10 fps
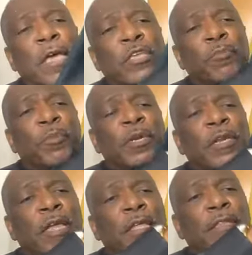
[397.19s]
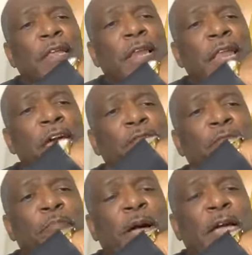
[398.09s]
and you put it in the
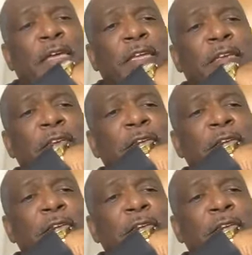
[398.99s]
left pocket.